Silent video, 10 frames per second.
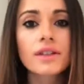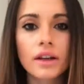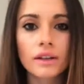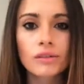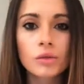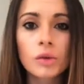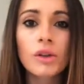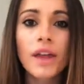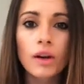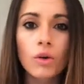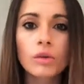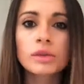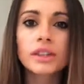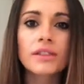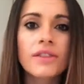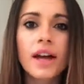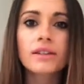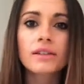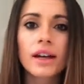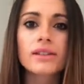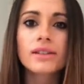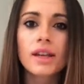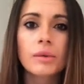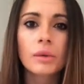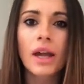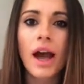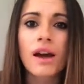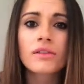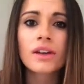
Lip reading: unlovable, that core belief, that schema we have.